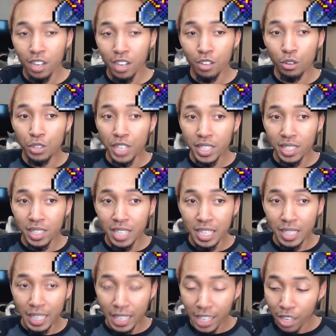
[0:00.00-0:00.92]
You just
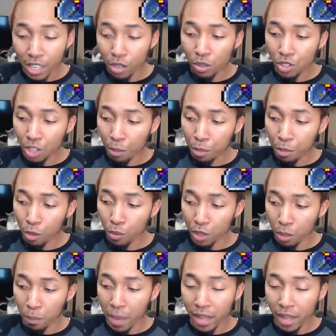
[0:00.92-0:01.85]
need to kill something
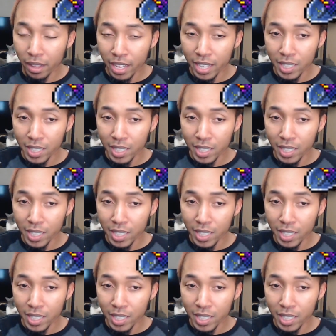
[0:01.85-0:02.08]
with a melee